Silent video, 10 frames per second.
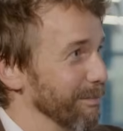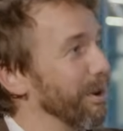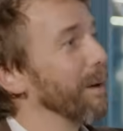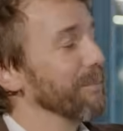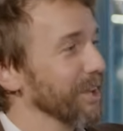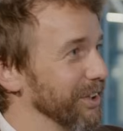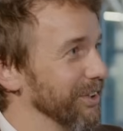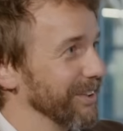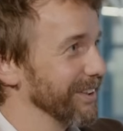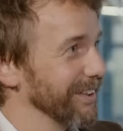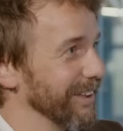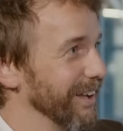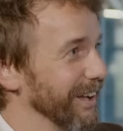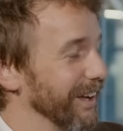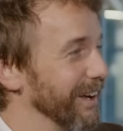public
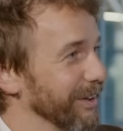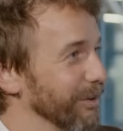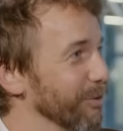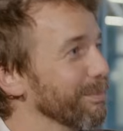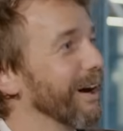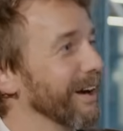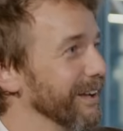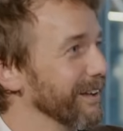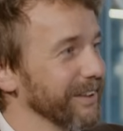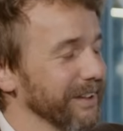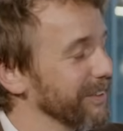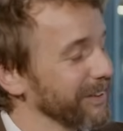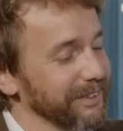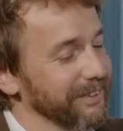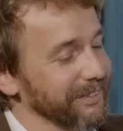goodbye
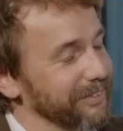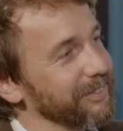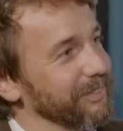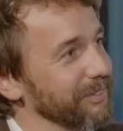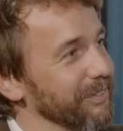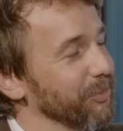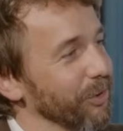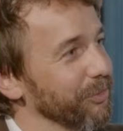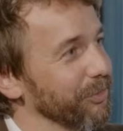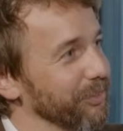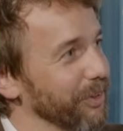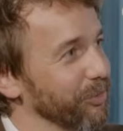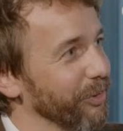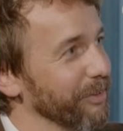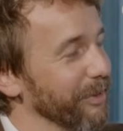that is not
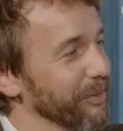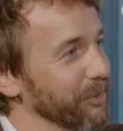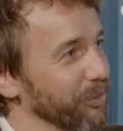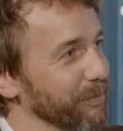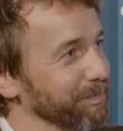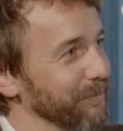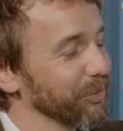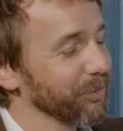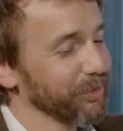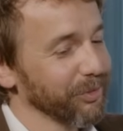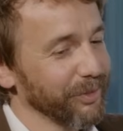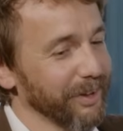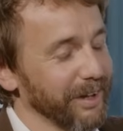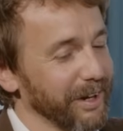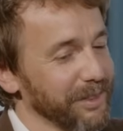necessarily very easy. So
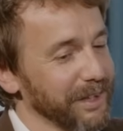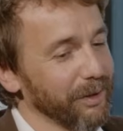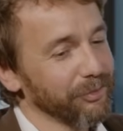and I think our